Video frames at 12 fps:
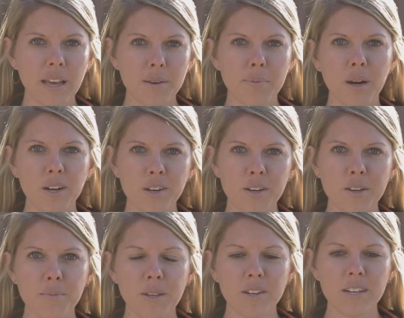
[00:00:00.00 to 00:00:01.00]
play partner
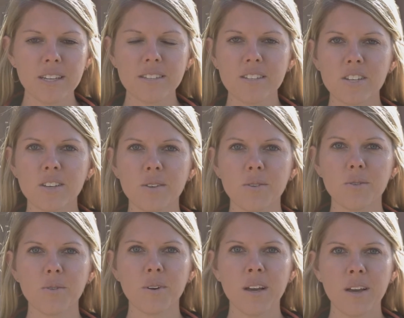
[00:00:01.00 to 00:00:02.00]
communities
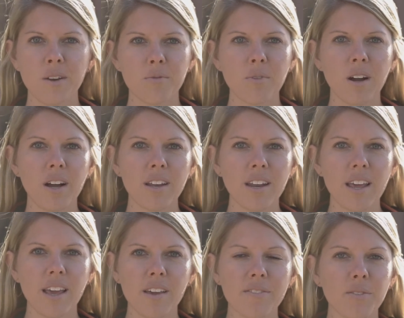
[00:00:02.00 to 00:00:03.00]
to run
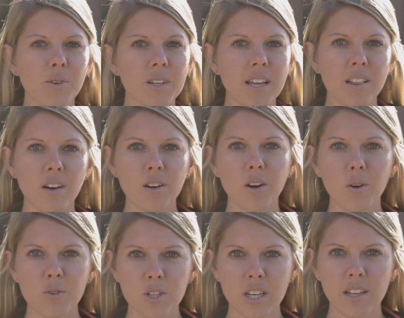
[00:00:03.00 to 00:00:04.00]
a 4-day-long
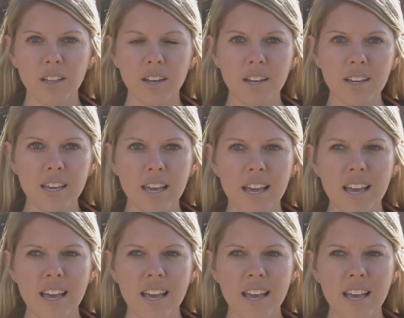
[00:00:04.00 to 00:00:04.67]
coaching clinic.